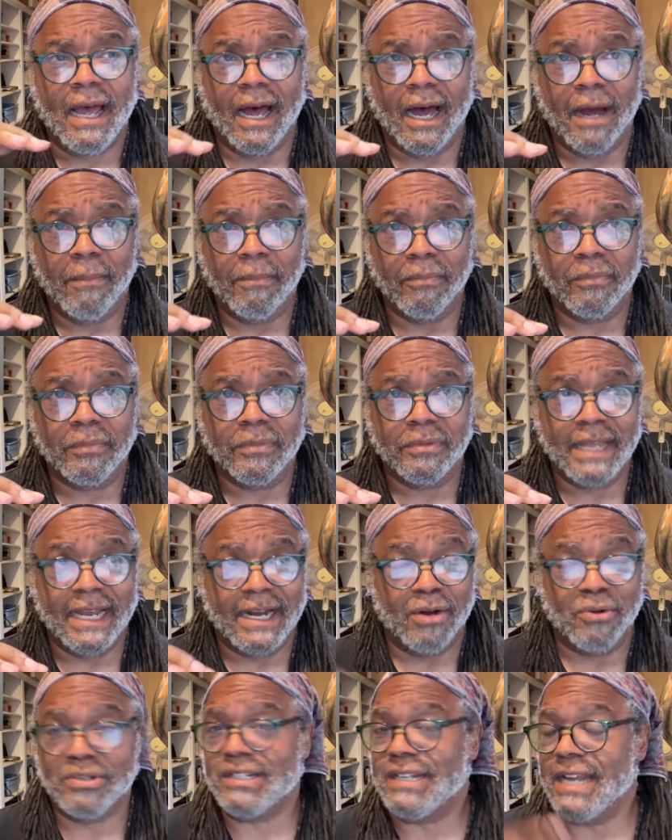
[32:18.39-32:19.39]
Um,
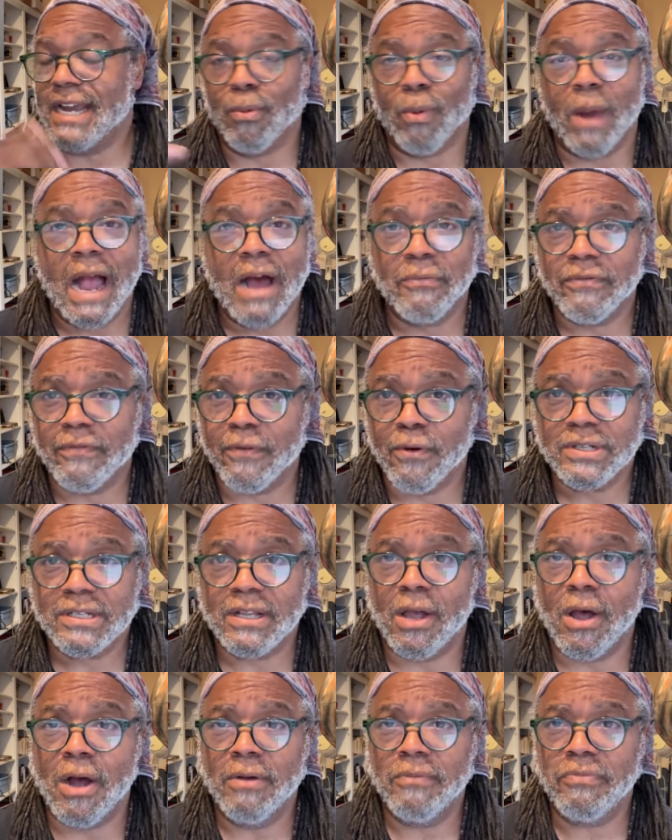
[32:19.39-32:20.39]
they don't stay around for
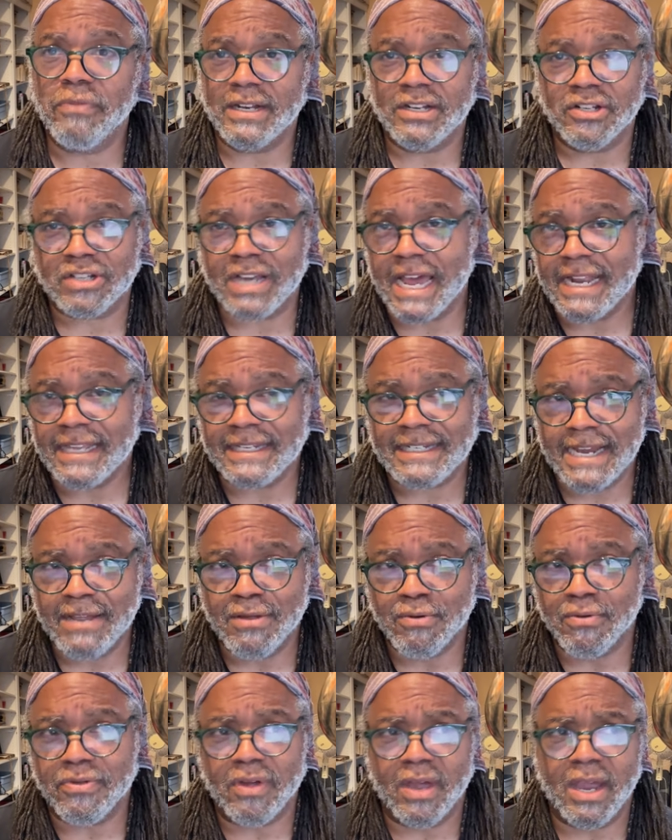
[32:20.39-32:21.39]
as long. They just kind of
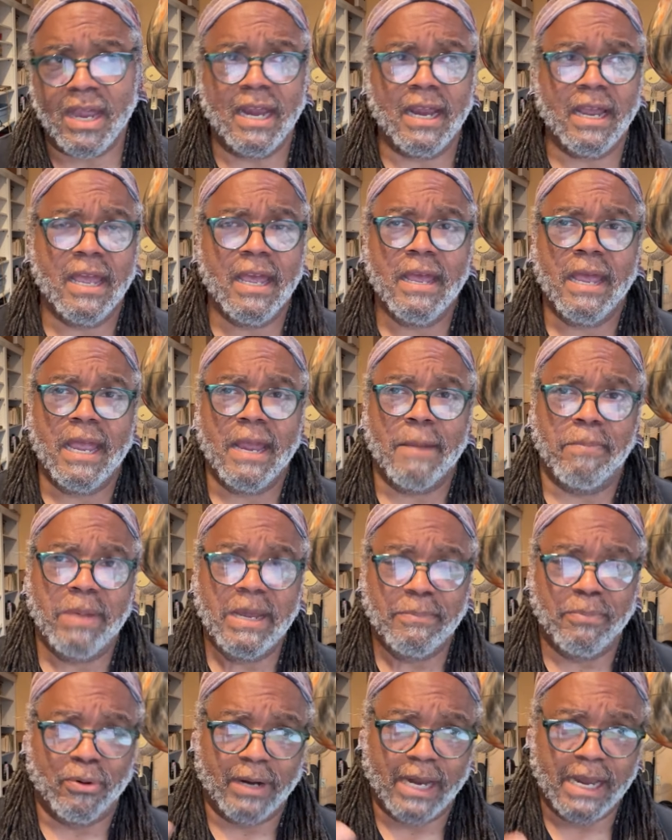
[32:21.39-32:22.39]
say their thing, and
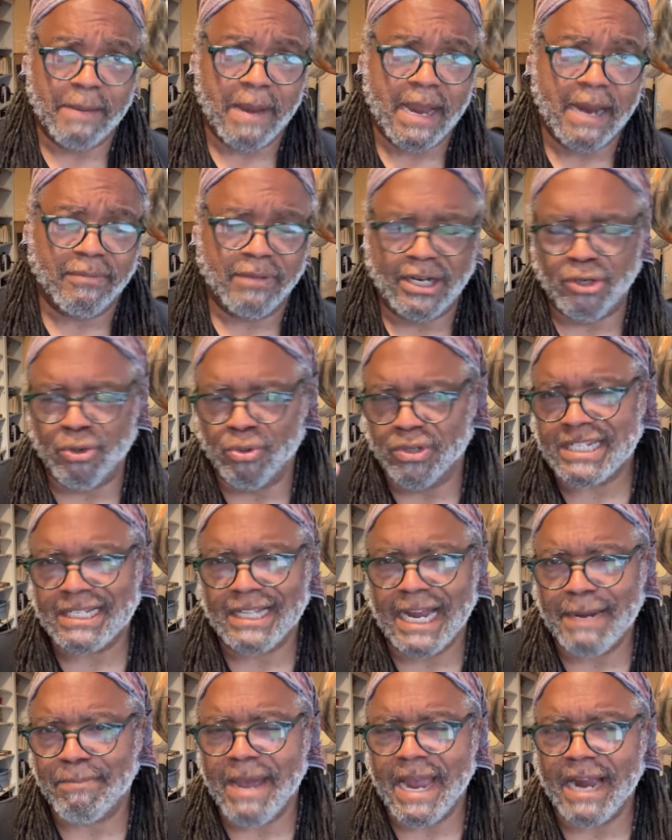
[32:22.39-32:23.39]
people get back. They do a
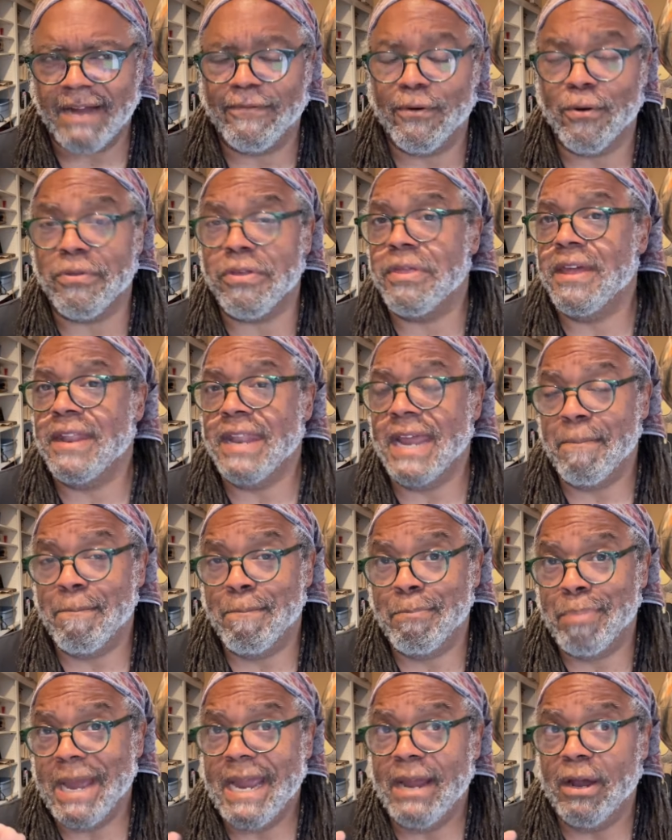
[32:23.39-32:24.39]
slight back and forth, and then they
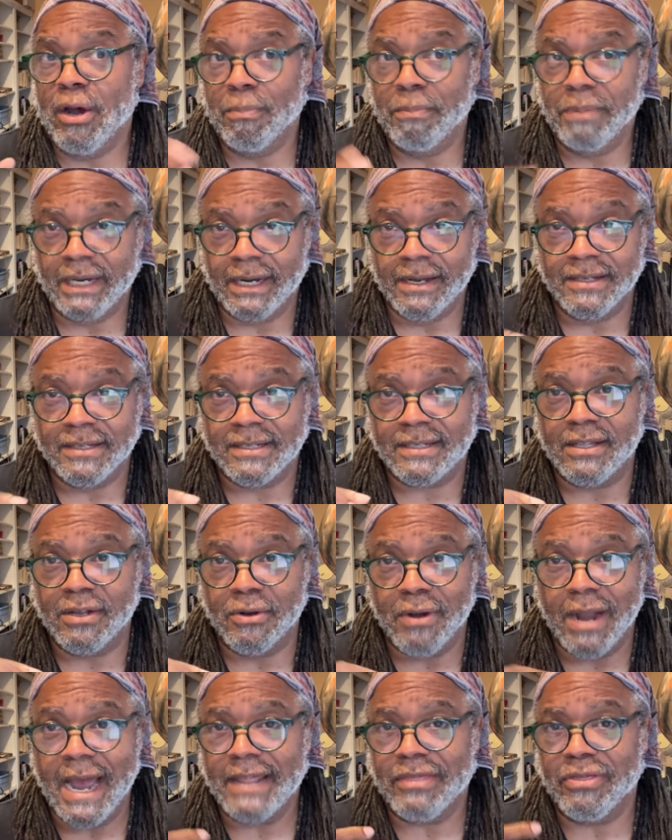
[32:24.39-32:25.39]
bail because
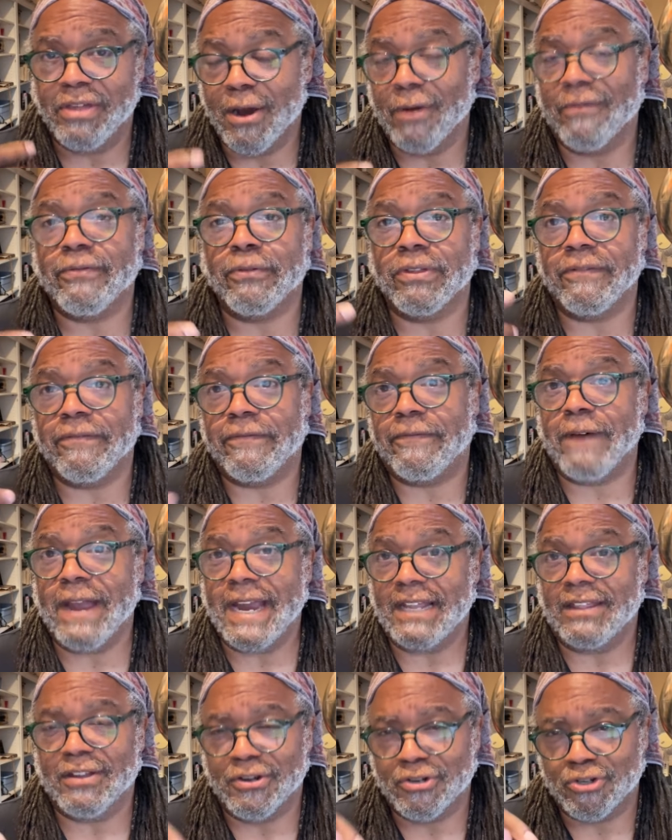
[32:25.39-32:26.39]
they're not there for the
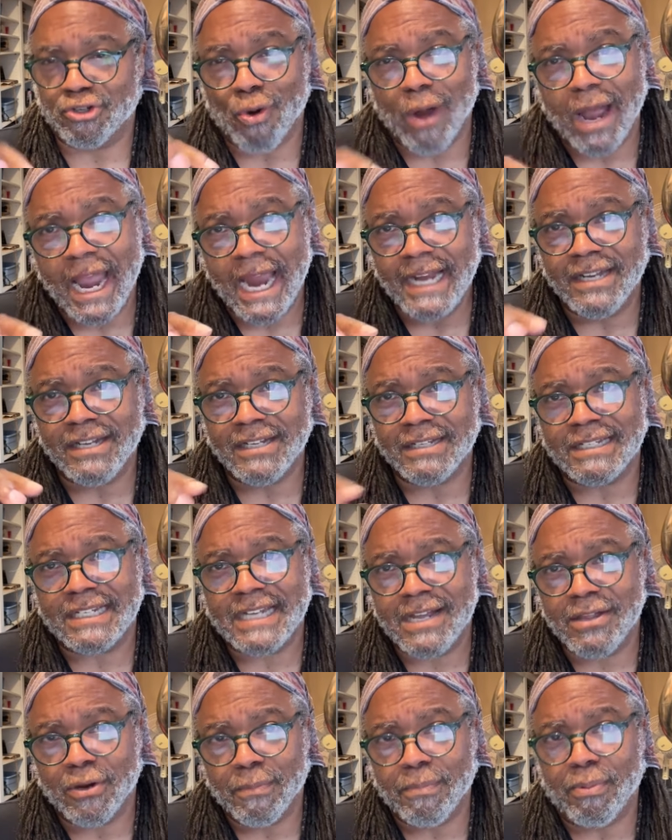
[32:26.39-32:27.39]
fight. They're trying to
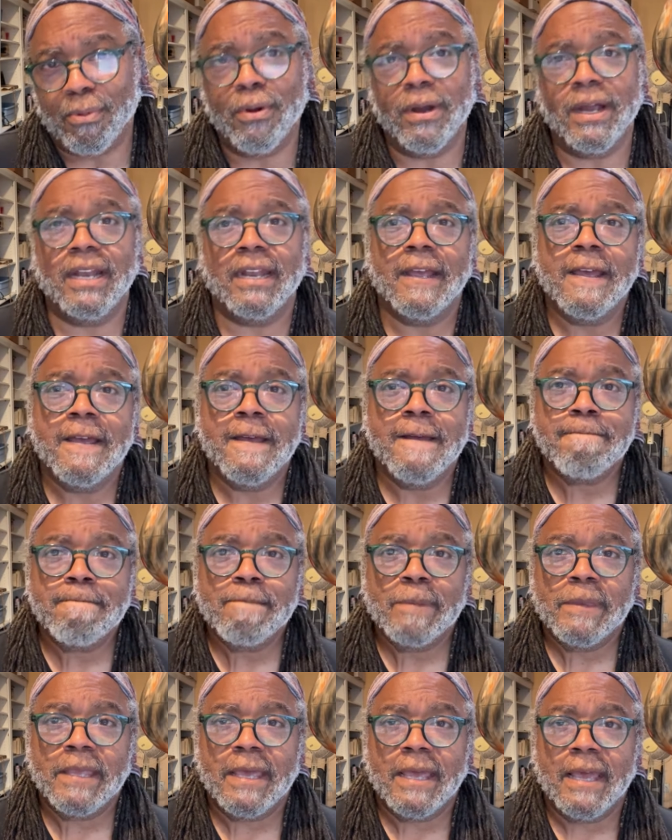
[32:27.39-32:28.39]
say their point,
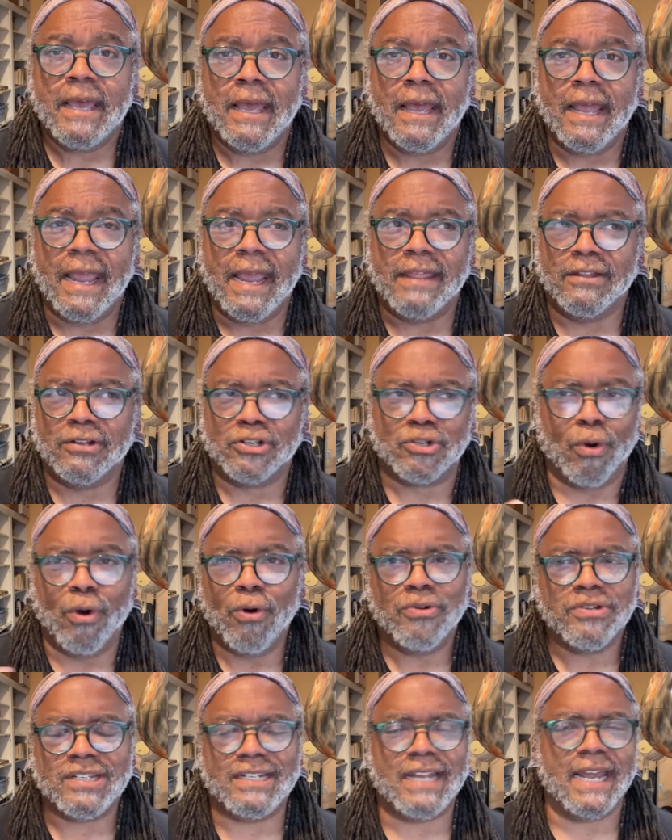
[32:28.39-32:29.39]
and the
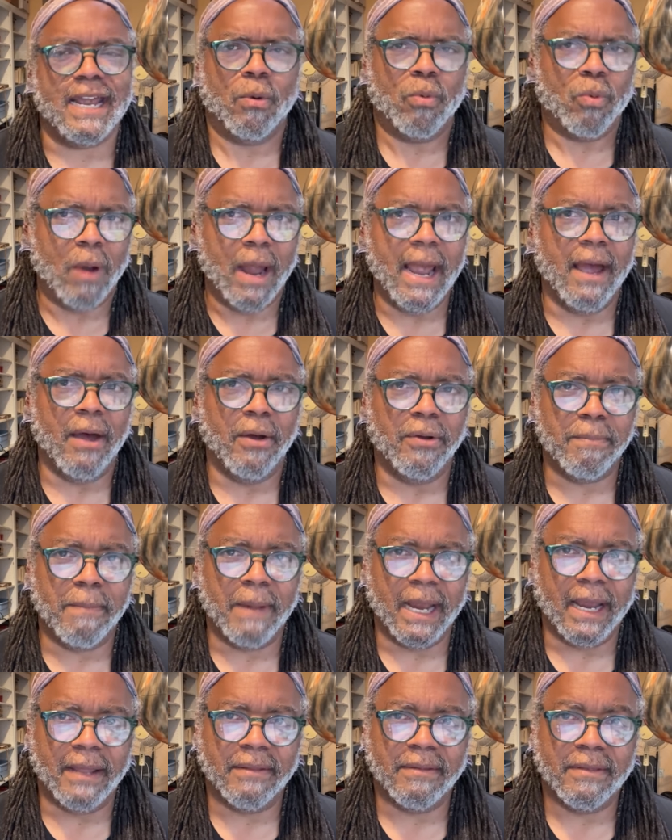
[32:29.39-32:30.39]
trolls stay around,
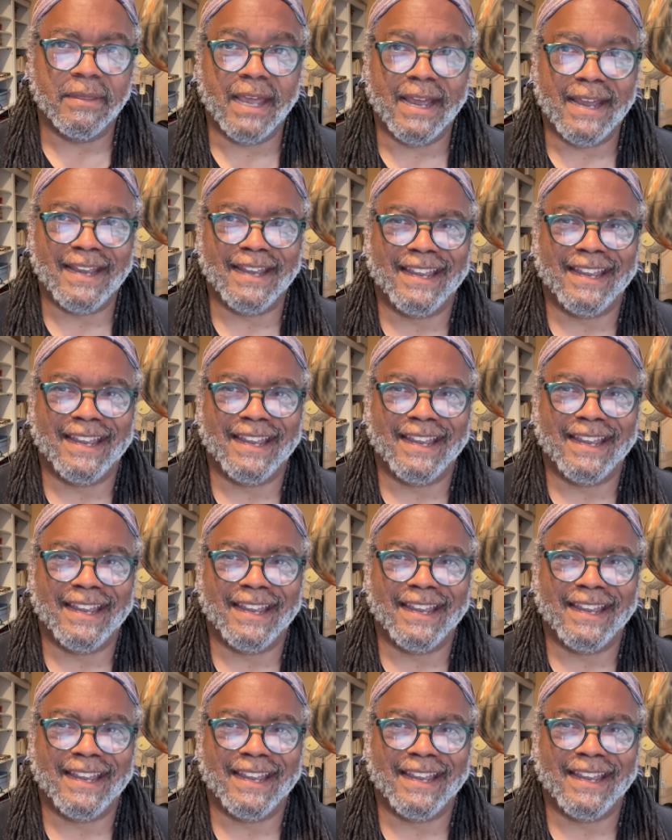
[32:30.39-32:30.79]
man.